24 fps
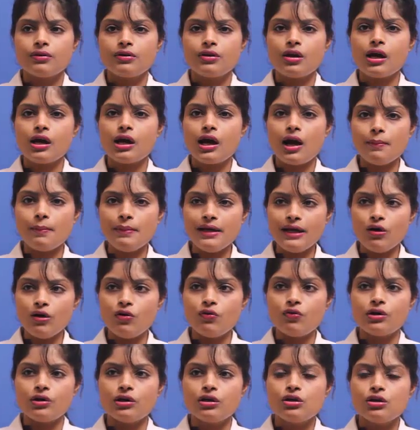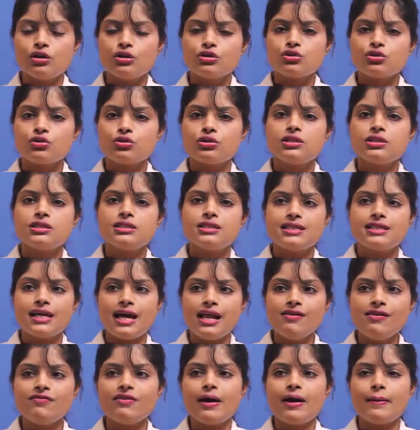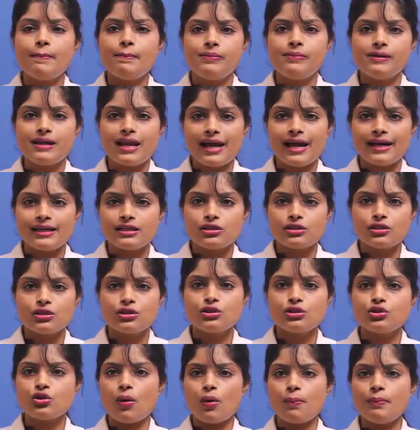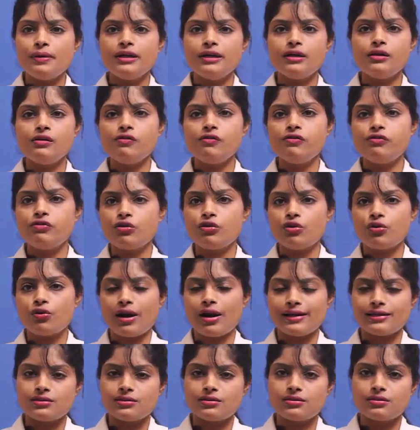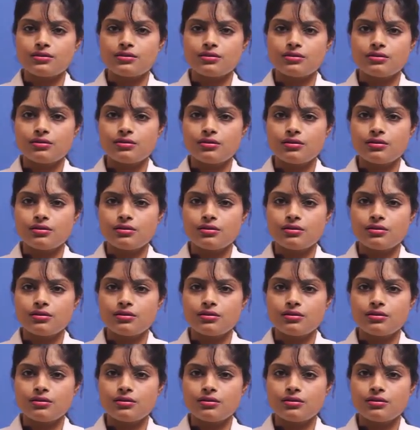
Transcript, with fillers: Now coming over to the self-applied topical fluorides.